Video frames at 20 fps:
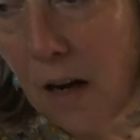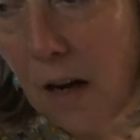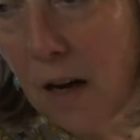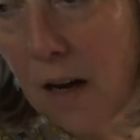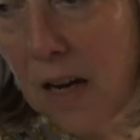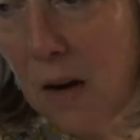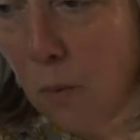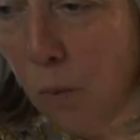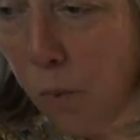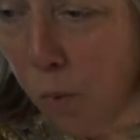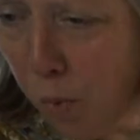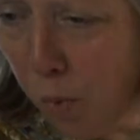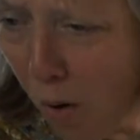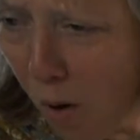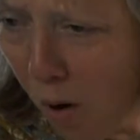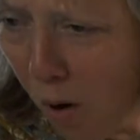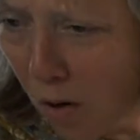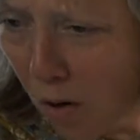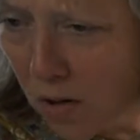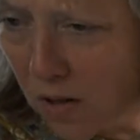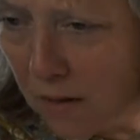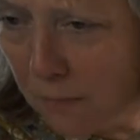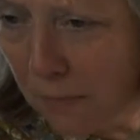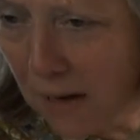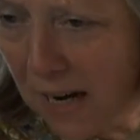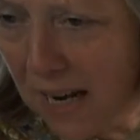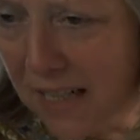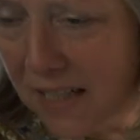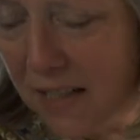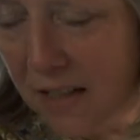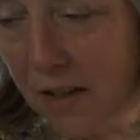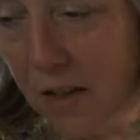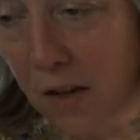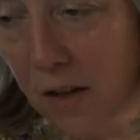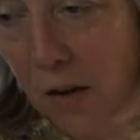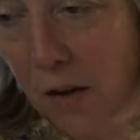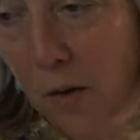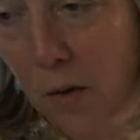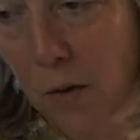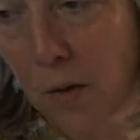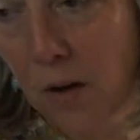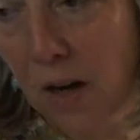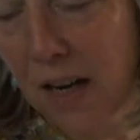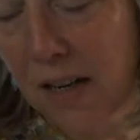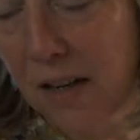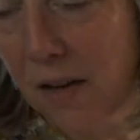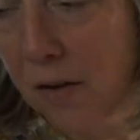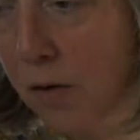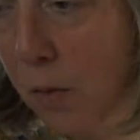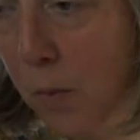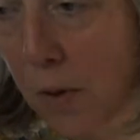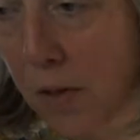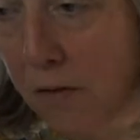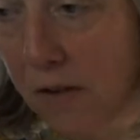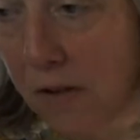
It was, bless you. I don't know whether